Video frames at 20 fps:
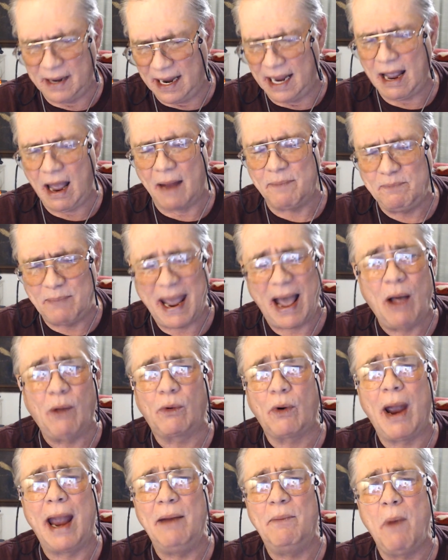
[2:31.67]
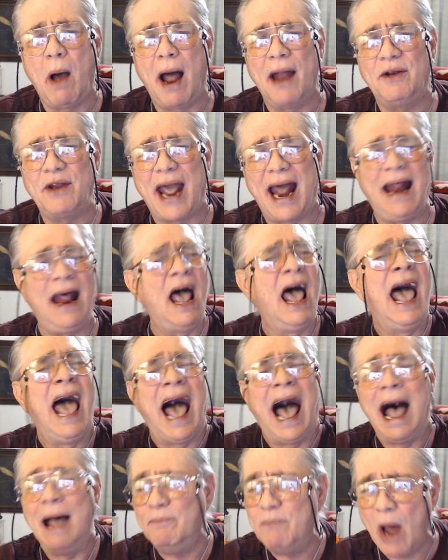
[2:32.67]
Belgrade, Montana.
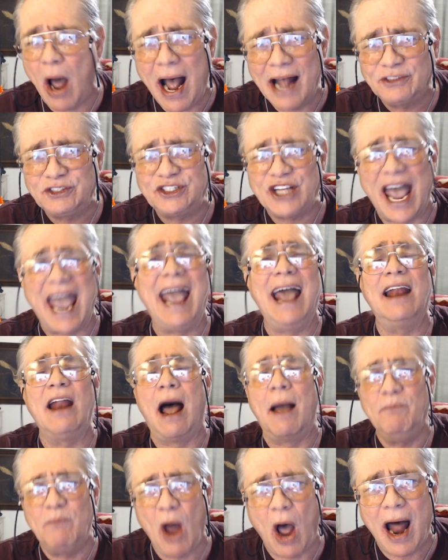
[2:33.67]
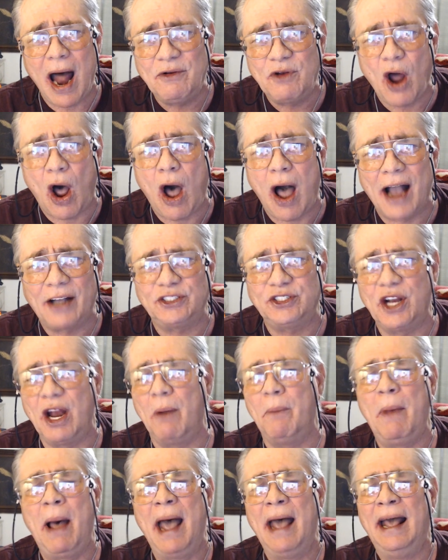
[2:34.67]
I'm not saying, I'm not doxing
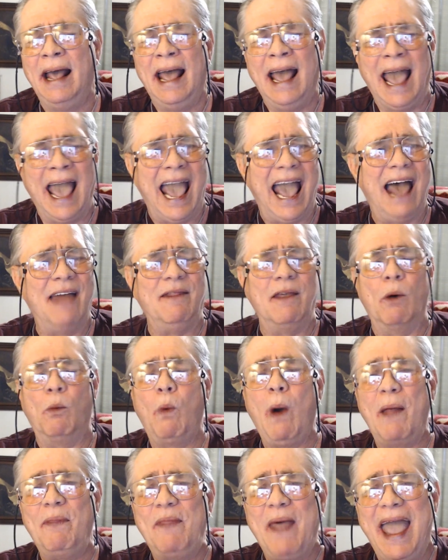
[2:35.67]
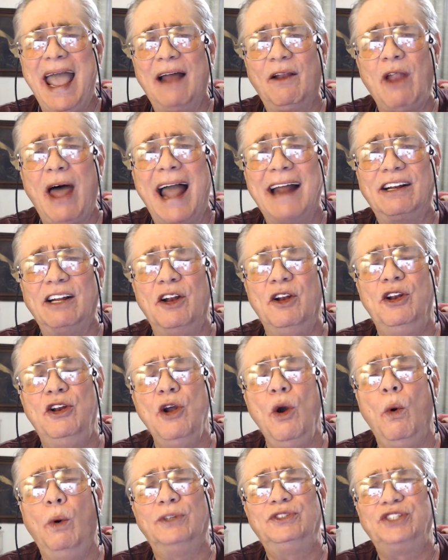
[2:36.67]
them. And what they elected to do
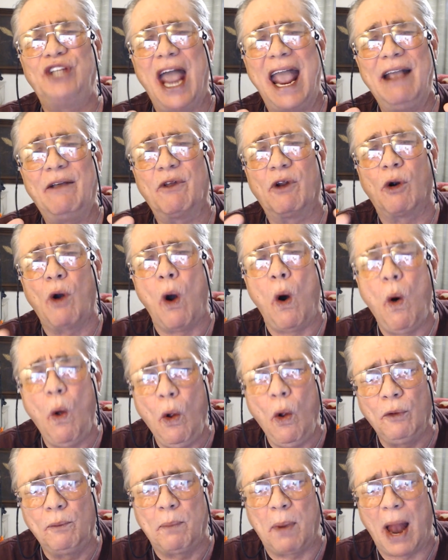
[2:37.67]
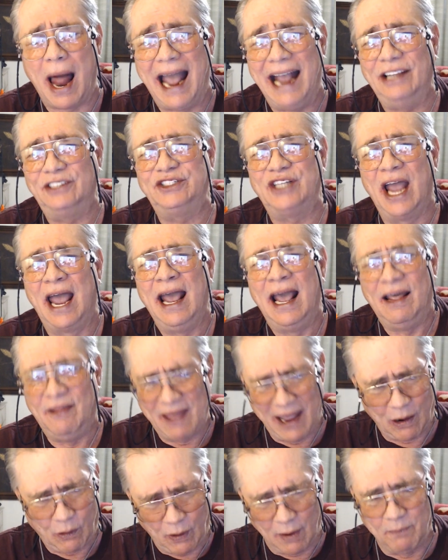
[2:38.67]
was take their old place
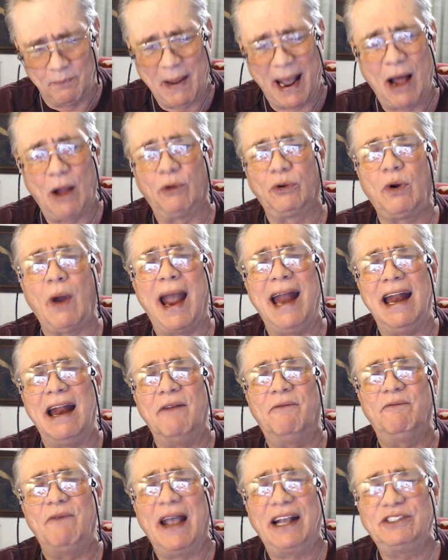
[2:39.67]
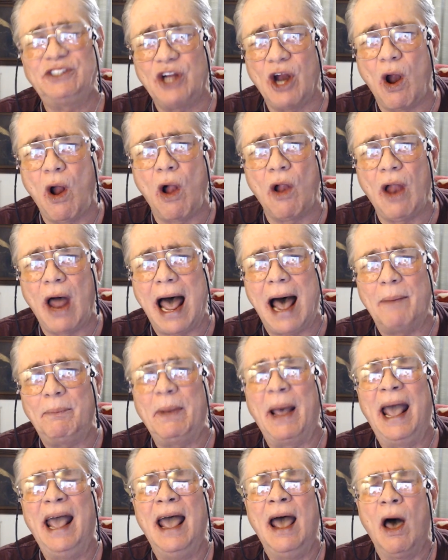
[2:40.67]
there in Belgrade and fix it all up,
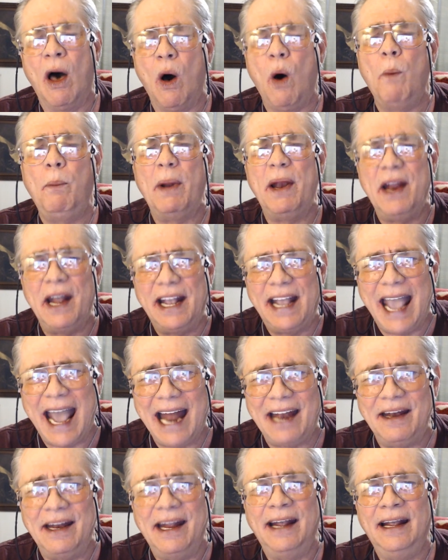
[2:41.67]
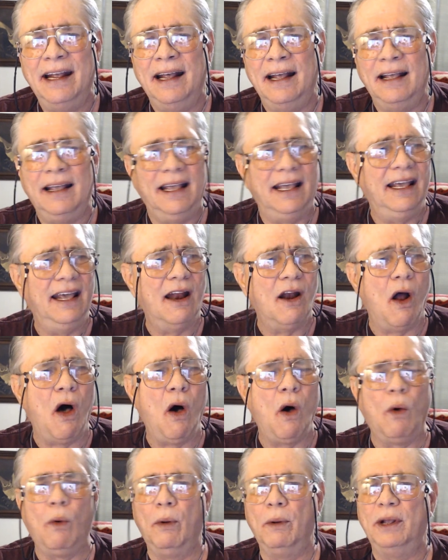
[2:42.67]
hoping to get you
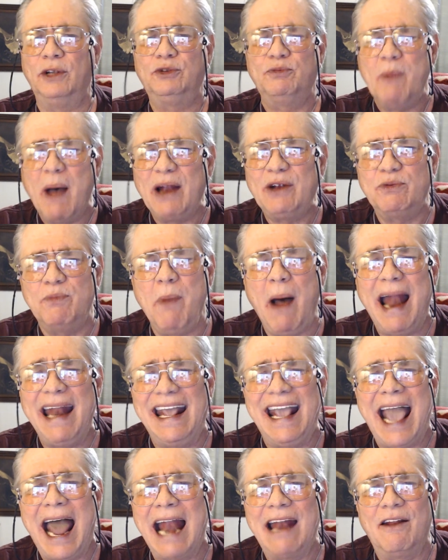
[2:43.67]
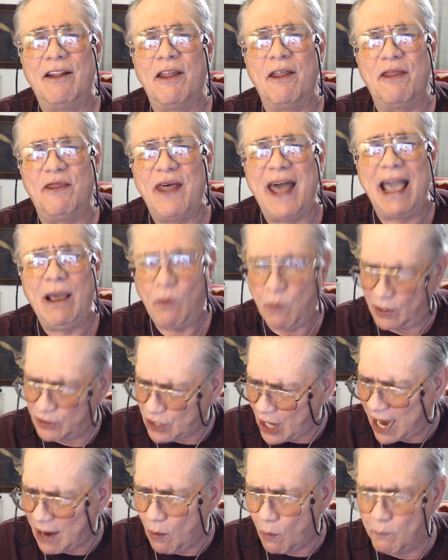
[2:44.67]
know, as much money out of the thing, which I
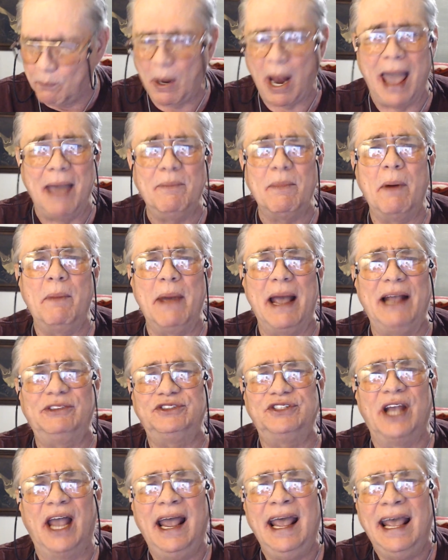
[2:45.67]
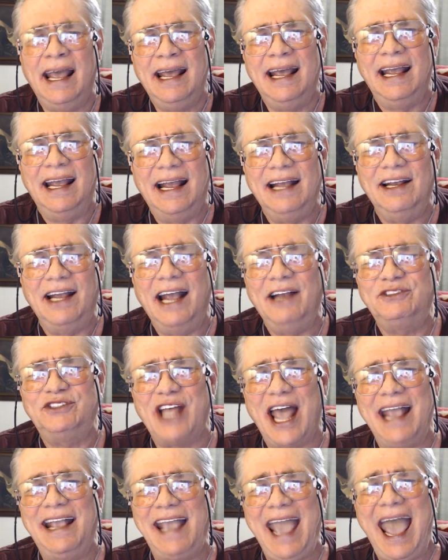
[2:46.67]
don't blame them, as, as they
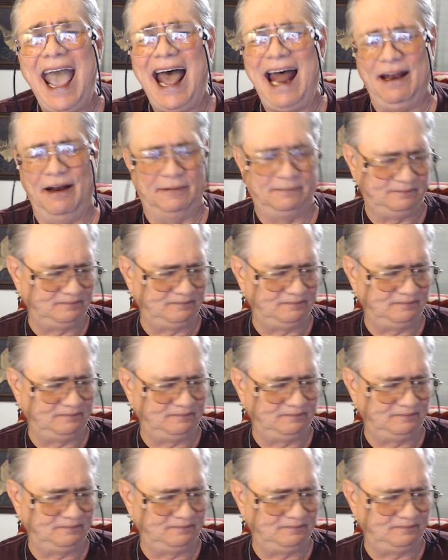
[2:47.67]
can.